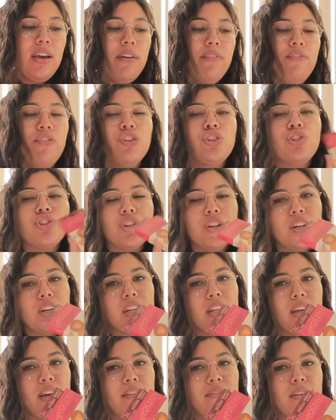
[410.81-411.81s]
I'm for sure
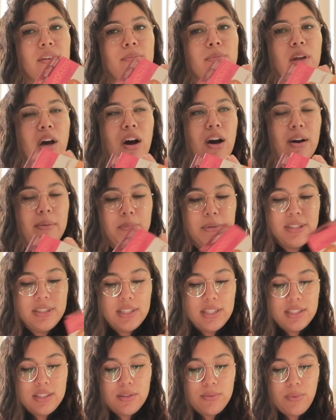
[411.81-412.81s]
gonna give him the
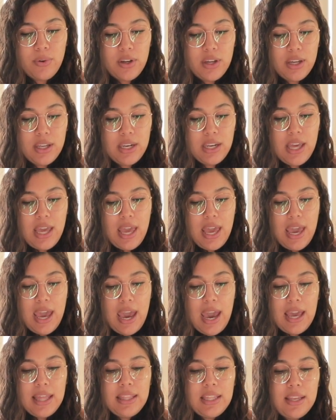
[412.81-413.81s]
opposites one
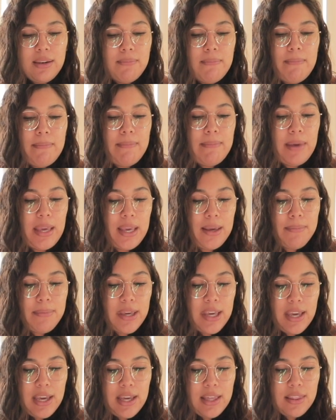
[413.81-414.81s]
and then
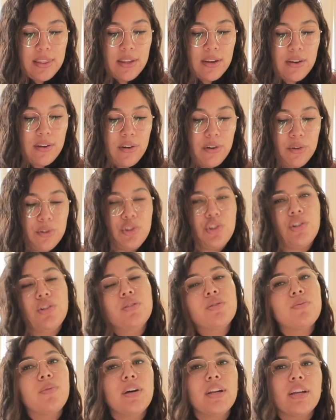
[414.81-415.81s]
maybe the
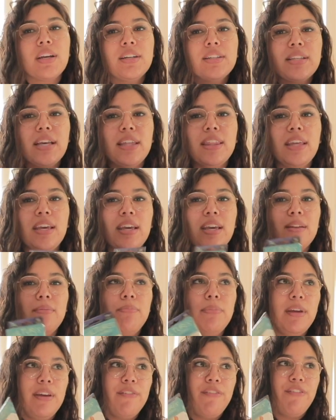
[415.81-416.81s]
cultures one because I think it'd
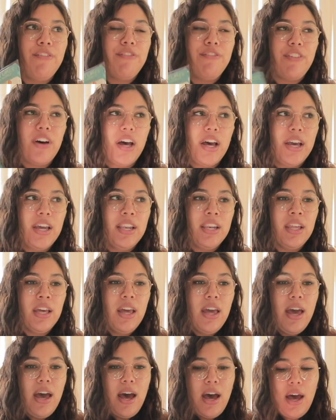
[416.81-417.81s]
be fun.
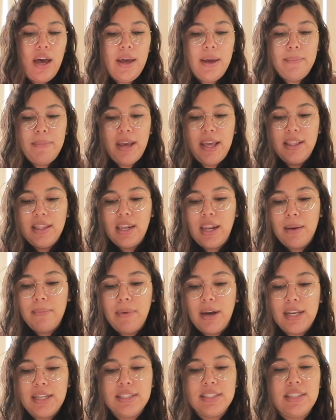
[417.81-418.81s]
Um, and then I
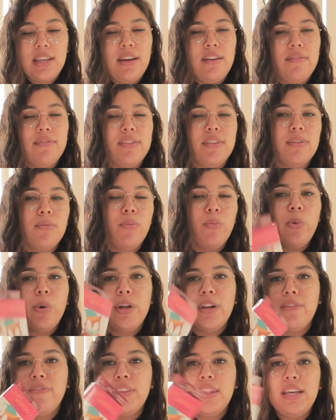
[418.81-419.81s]
might save
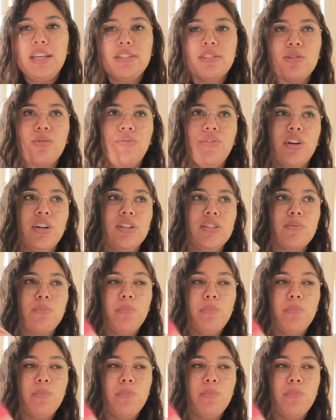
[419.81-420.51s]
one of these for his